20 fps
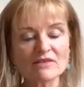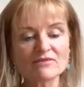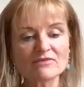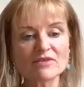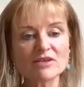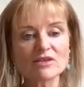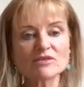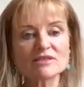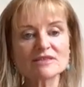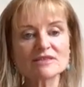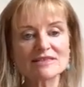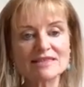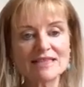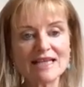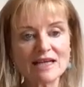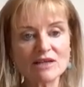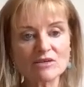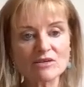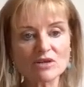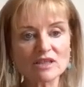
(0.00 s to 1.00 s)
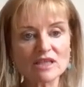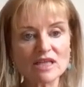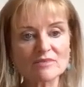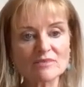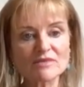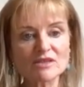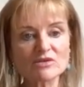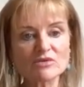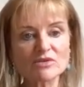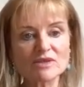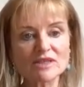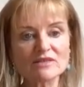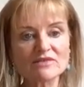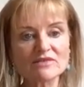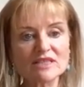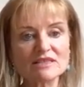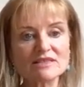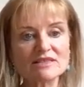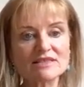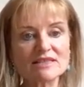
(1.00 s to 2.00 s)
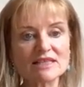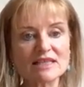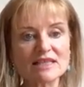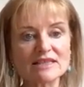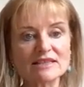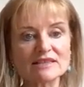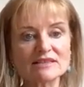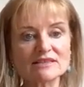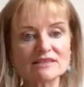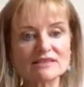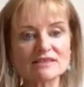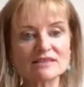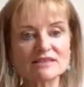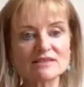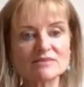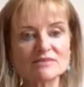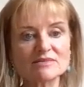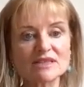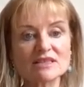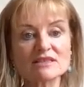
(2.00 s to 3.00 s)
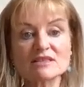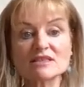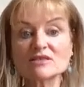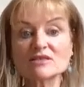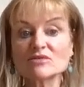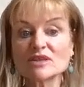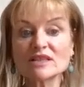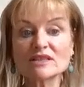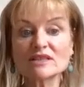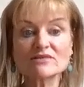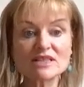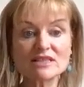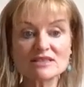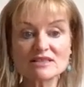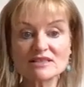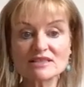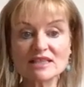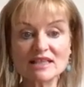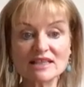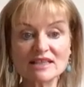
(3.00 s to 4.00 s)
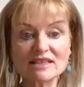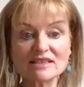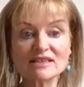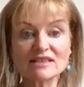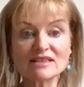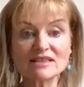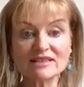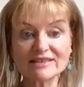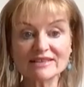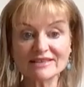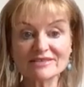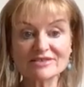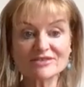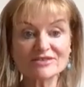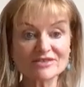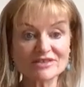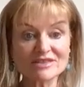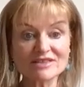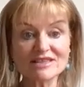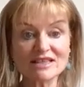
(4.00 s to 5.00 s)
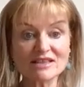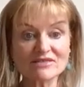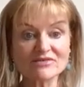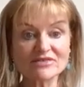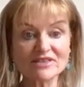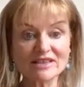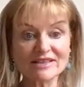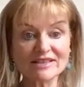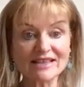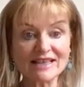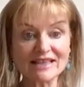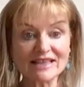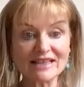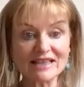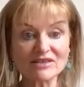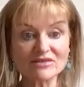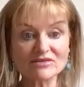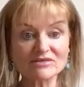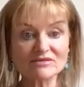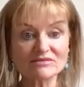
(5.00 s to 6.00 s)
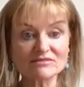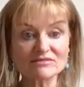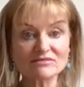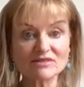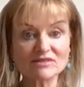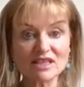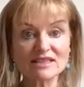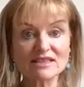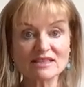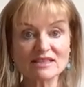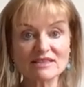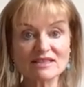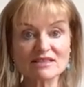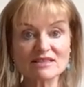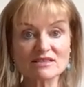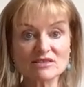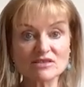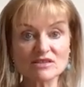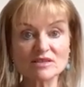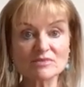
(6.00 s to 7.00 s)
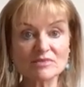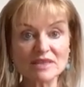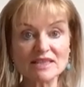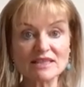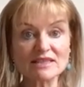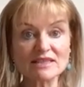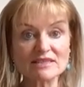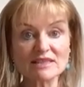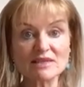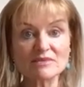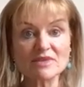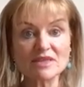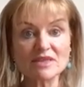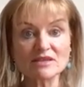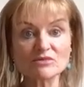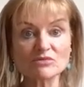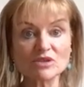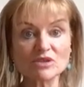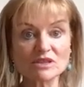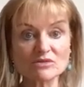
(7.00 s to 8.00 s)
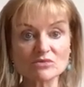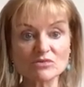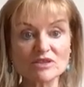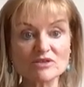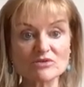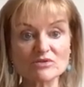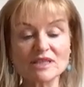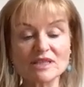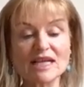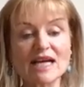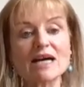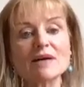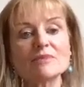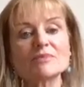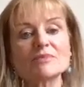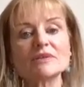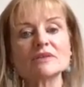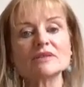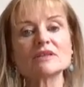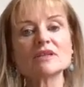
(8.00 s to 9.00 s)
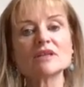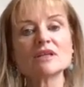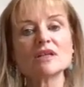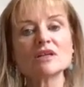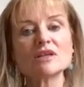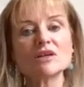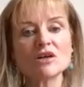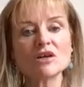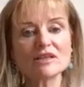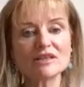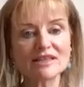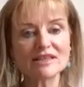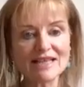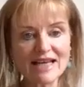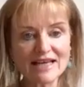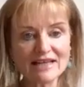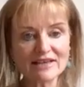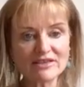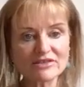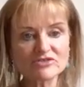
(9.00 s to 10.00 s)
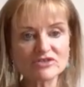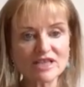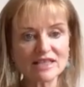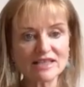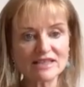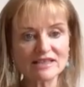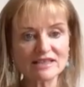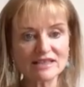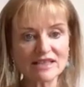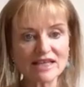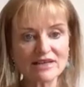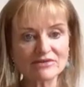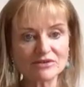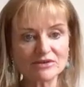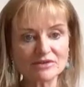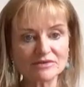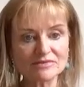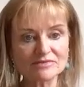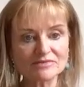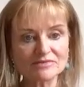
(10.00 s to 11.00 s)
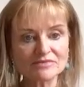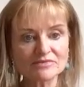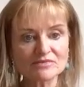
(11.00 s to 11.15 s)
focus now on I'm the queen of insight, because the queen of insight can sure as hell figure that out, right? There's going to be something which will happen on an energetic level.